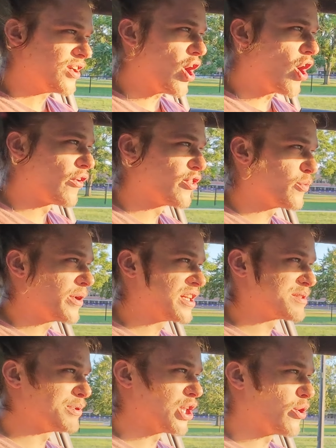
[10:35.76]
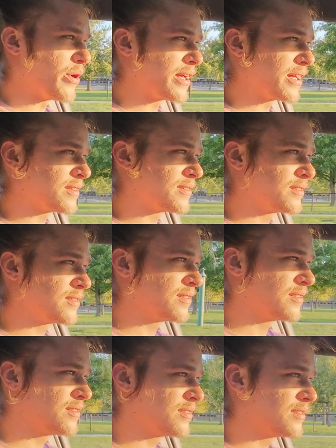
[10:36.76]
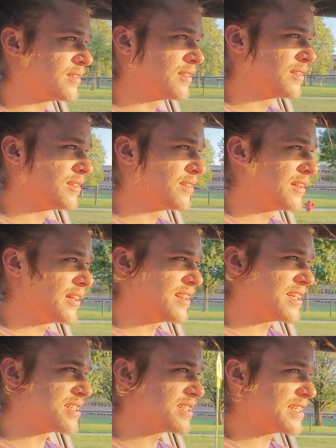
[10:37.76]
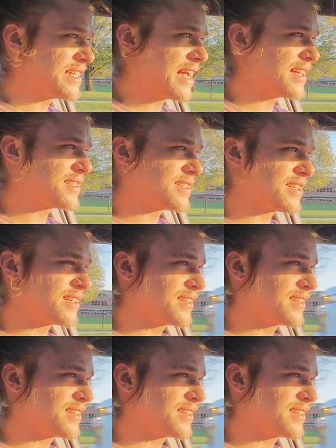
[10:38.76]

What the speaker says: All the wind is blowing. This is a test.